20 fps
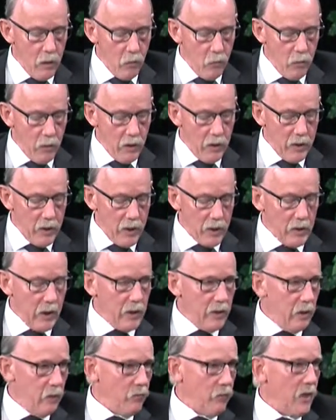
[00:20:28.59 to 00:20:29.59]
one of the things
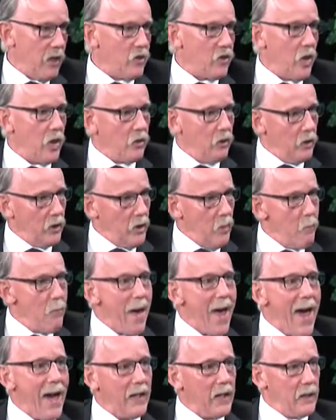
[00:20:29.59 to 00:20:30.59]
I did was I started looking
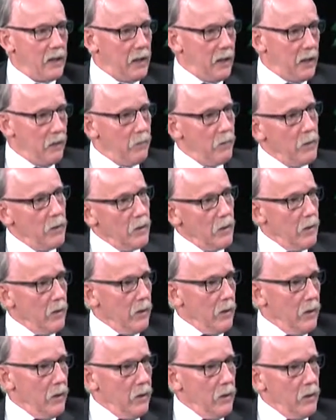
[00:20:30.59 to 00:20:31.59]
back into
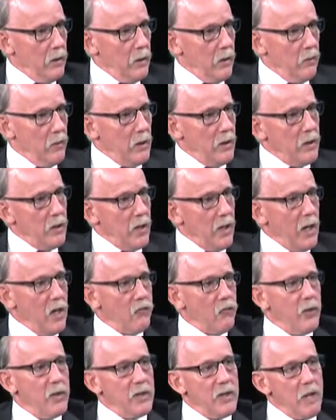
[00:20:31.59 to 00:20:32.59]
into the
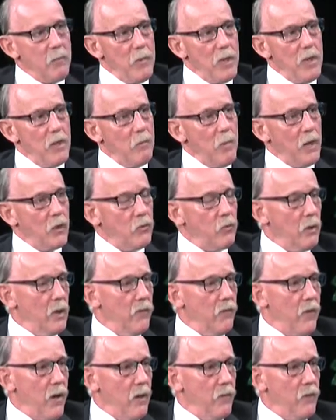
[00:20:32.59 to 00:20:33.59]
history, because I've been here about
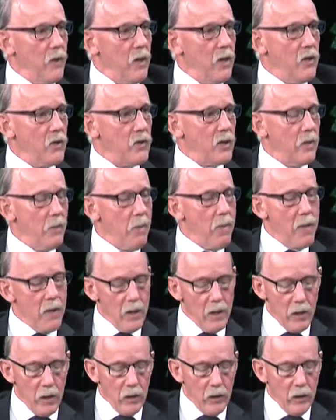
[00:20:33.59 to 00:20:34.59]
25 years. And
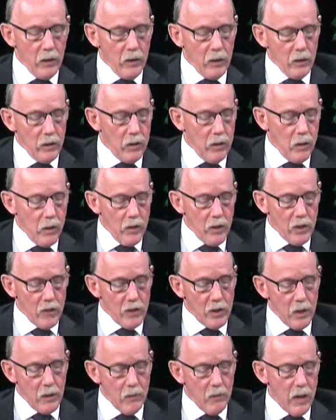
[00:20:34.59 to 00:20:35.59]

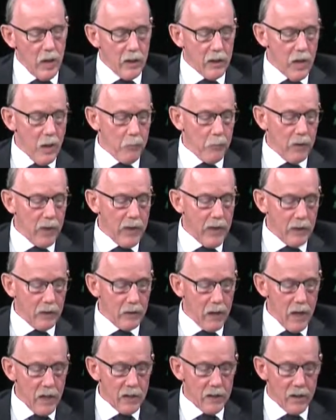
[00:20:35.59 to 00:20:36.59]
there's a couple of
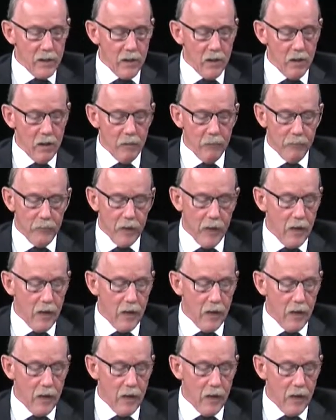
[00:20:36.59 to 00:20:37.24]
headlines here.